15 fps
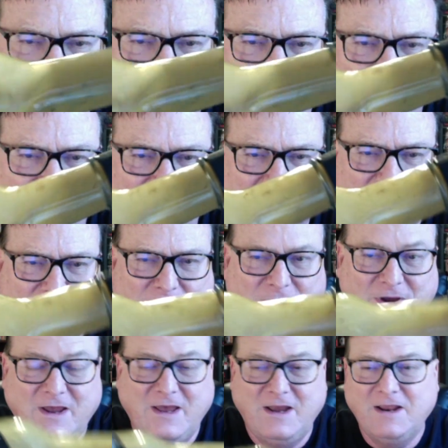right, well, let's go
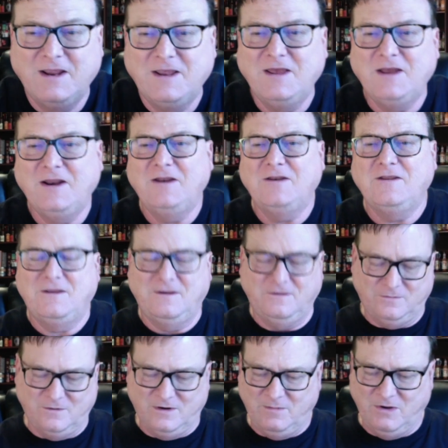ahead and get into this
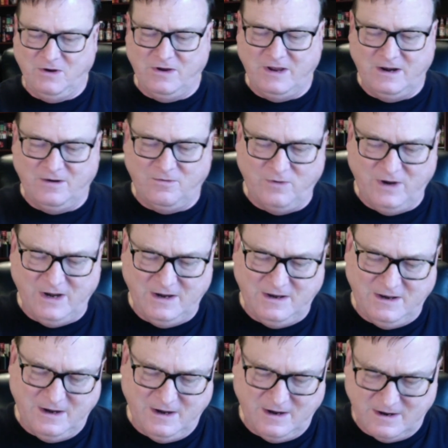one. Let me go ahead and read
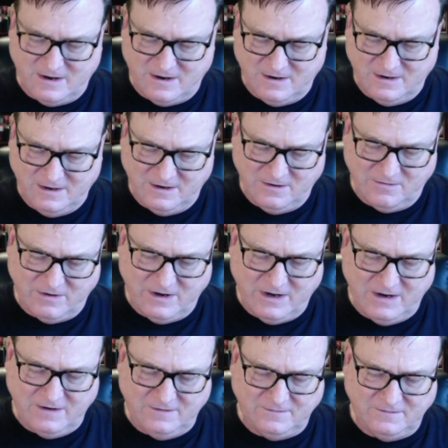the
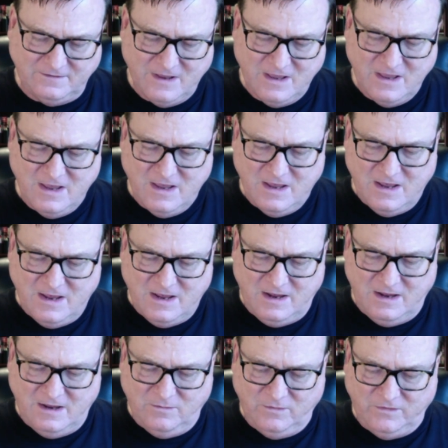ingredients.
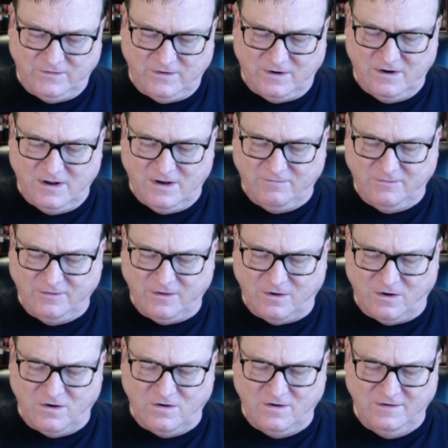And we start off with
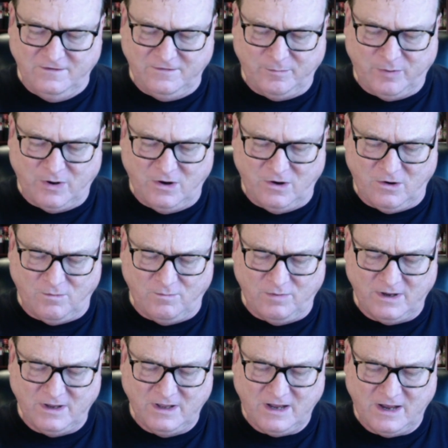orange pulp,
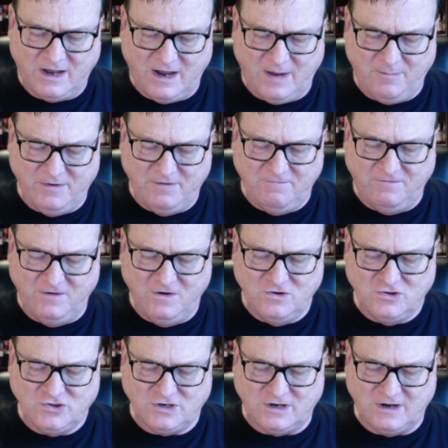hop
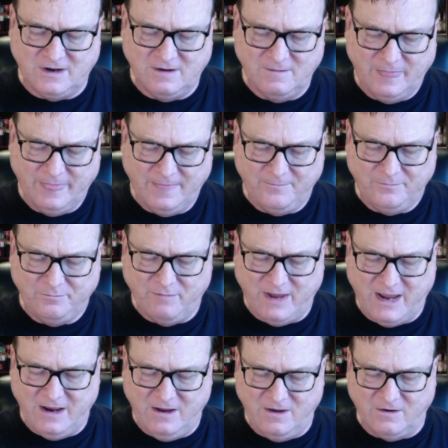infusion,
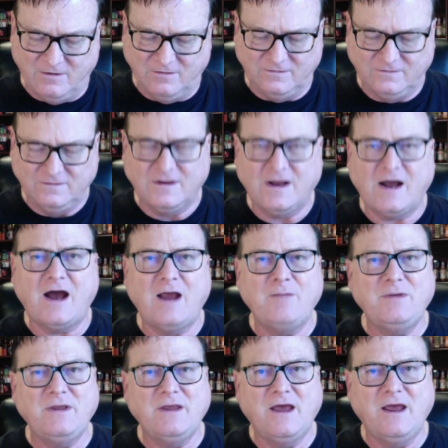mangoes,
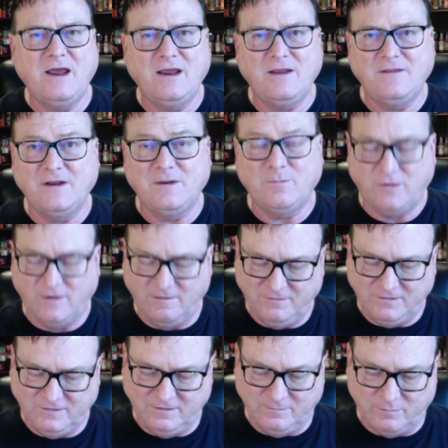IPA, and then in
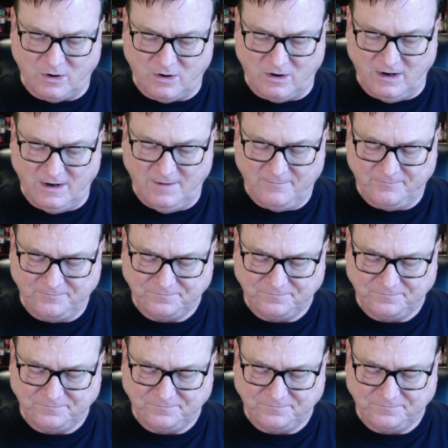parentheses, barley.